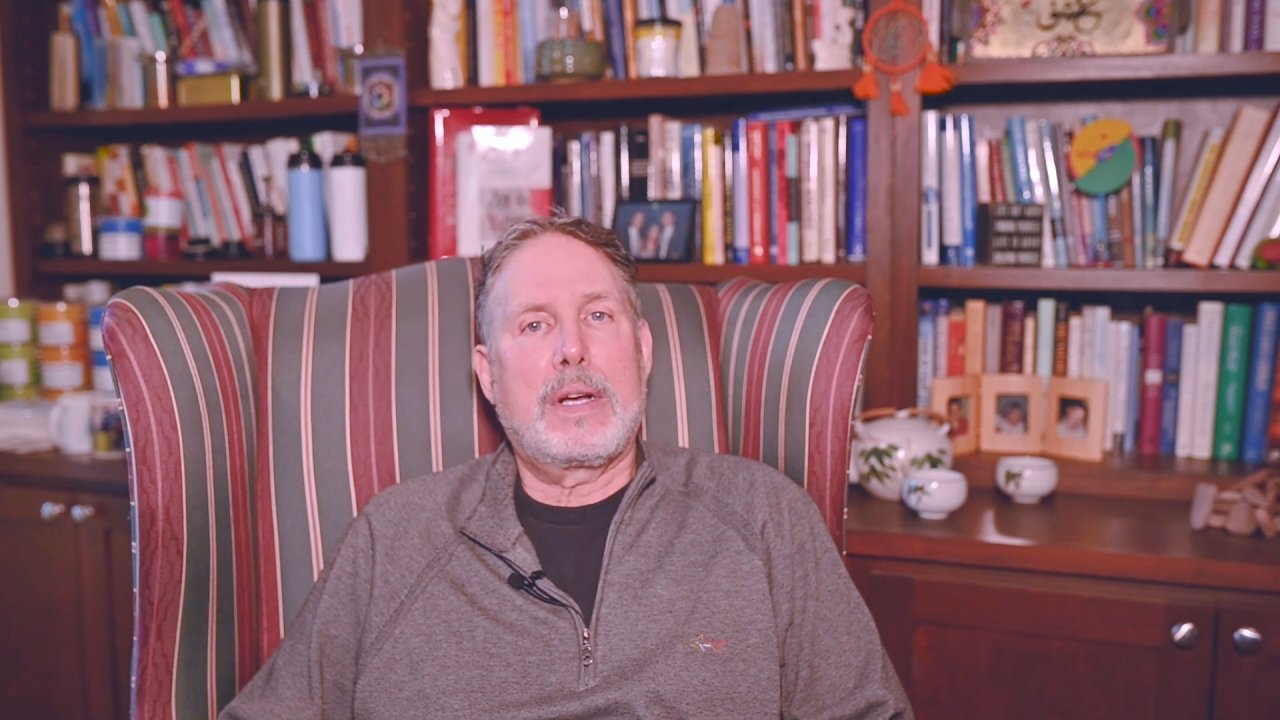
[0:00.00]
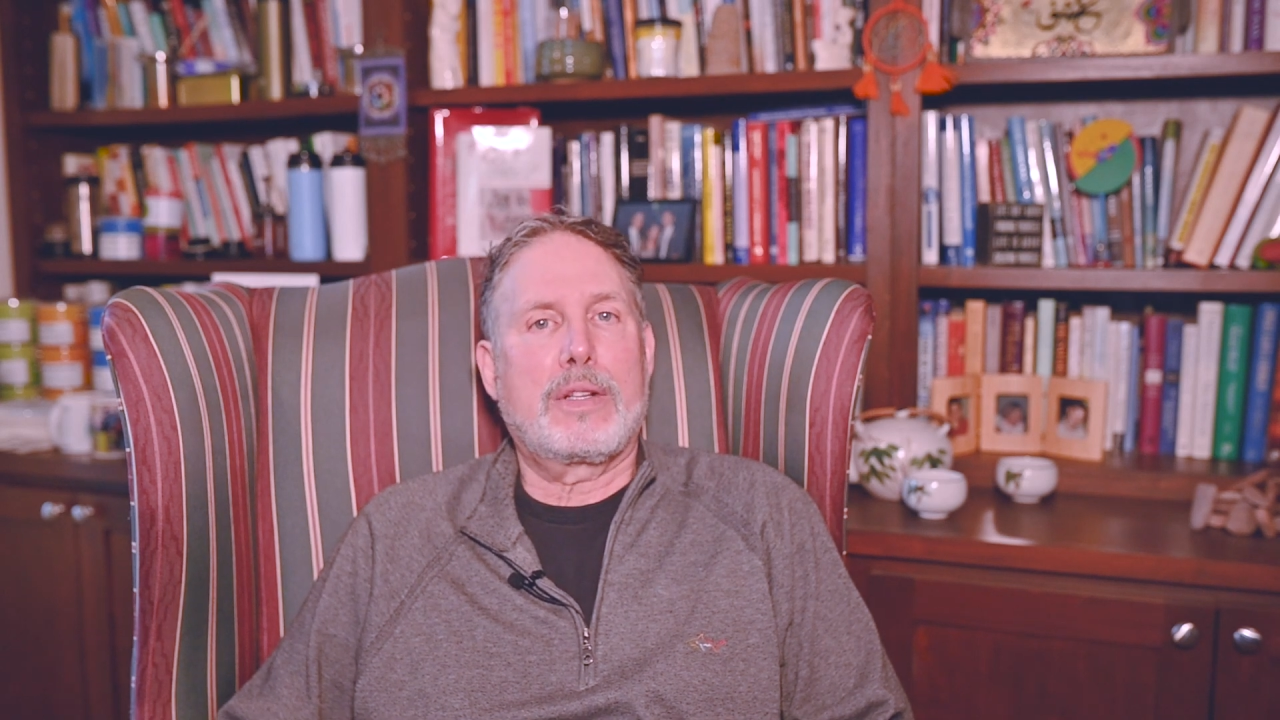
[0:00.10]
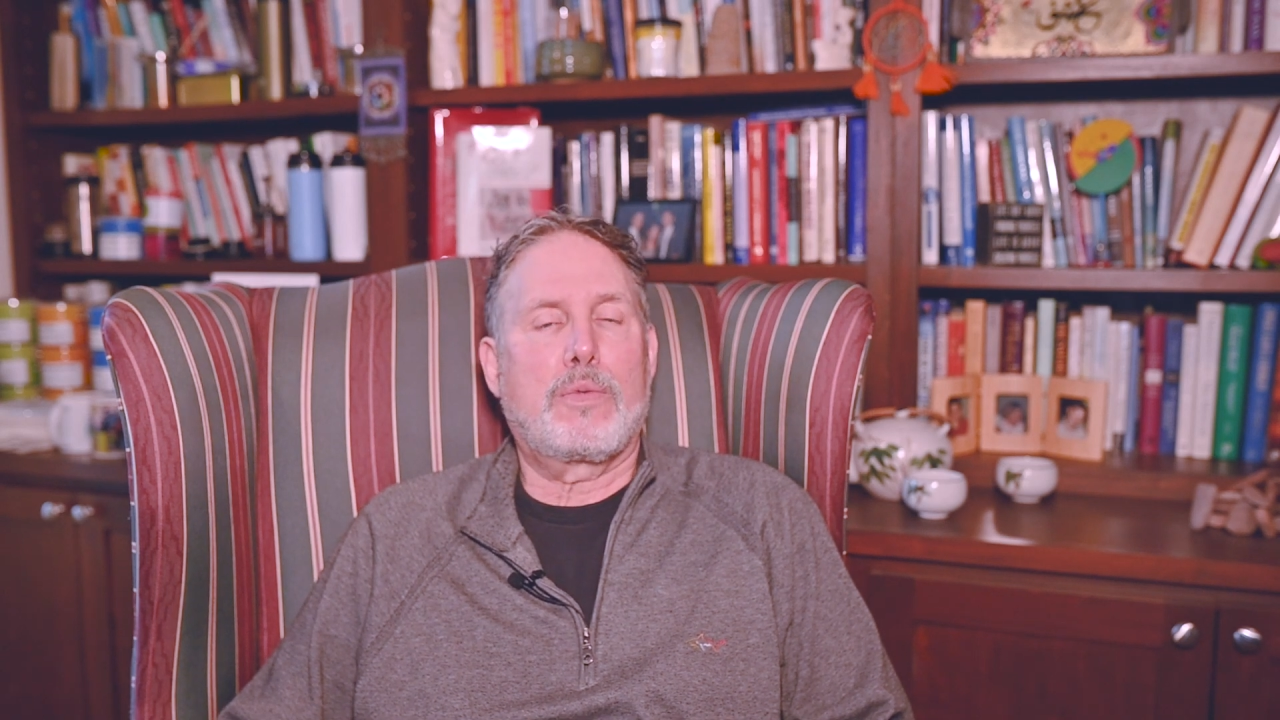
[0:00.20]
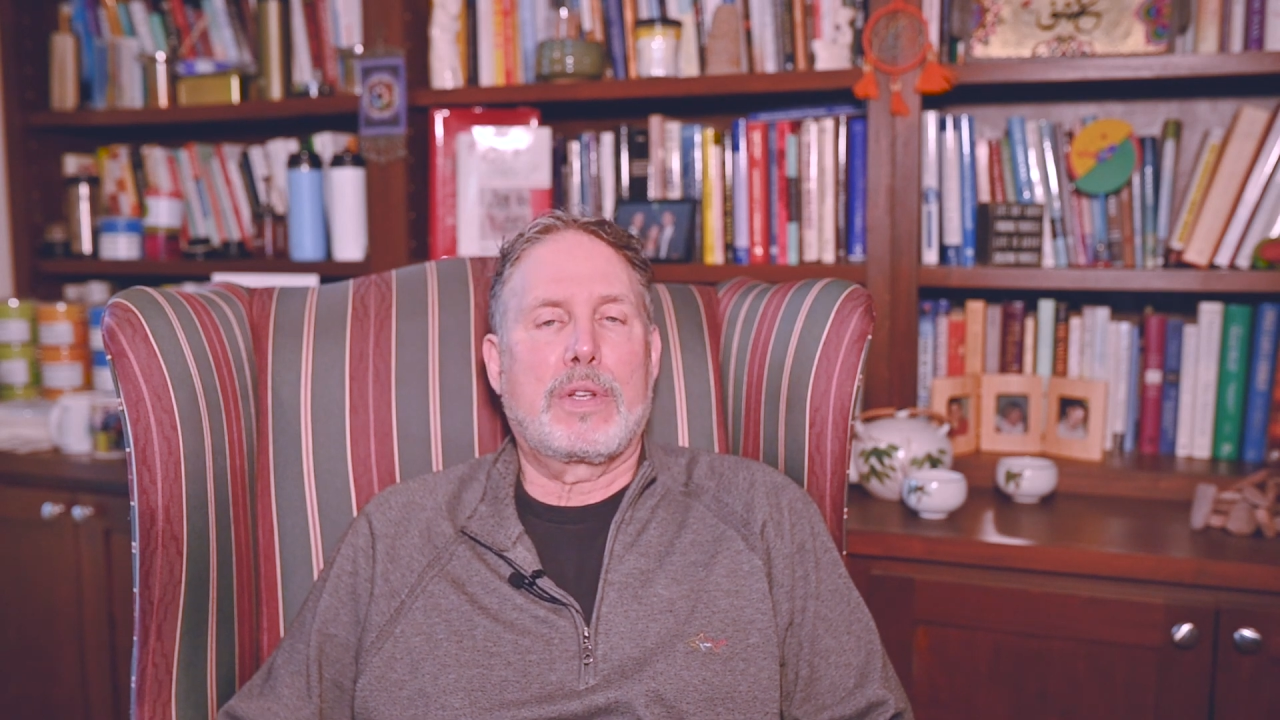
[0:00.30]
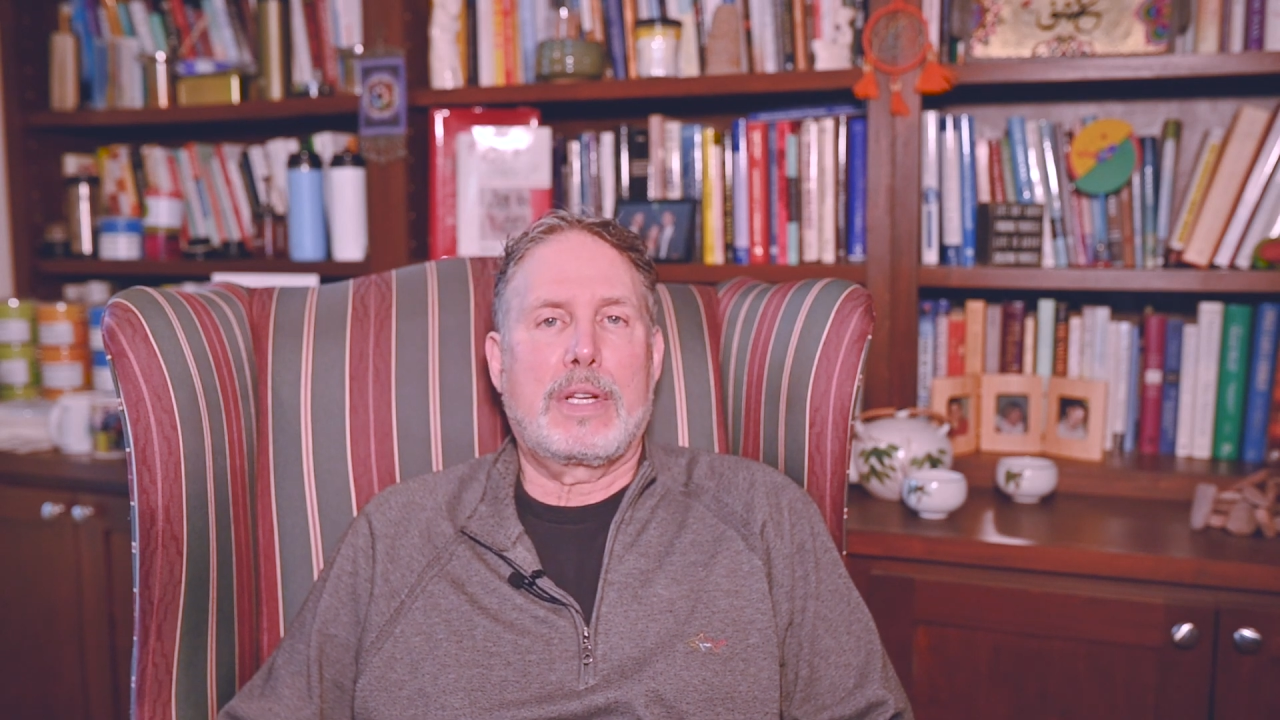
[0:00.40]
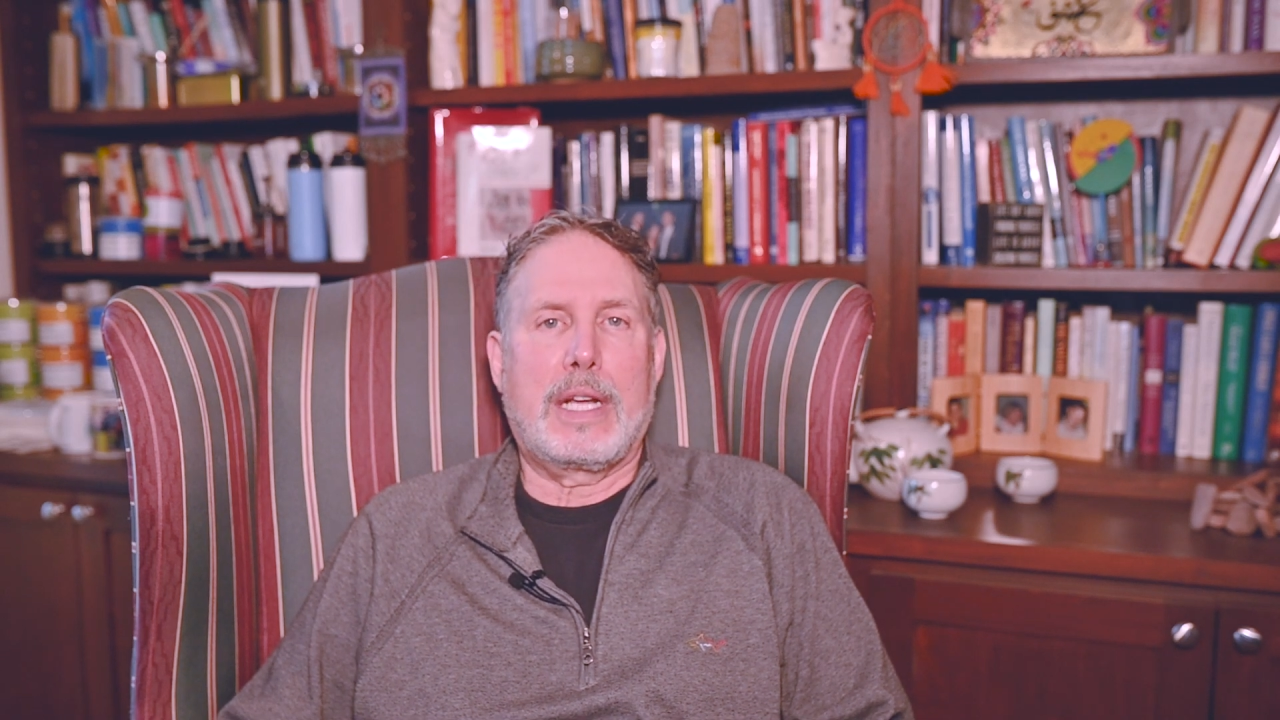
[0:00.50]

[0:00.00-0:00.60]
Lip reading: us with